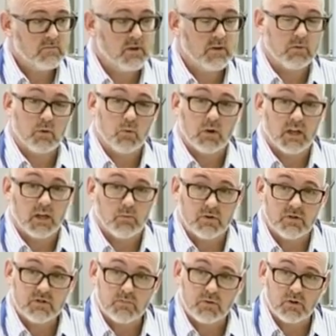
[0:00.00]
People are working
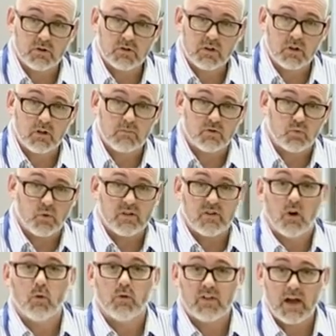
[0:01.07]
with sports clubs
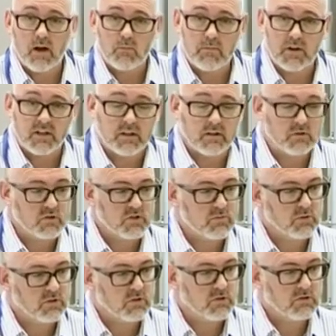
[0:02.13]
with or without medical
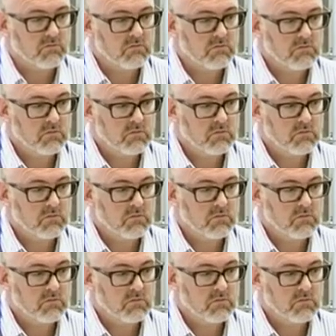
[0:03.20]
support.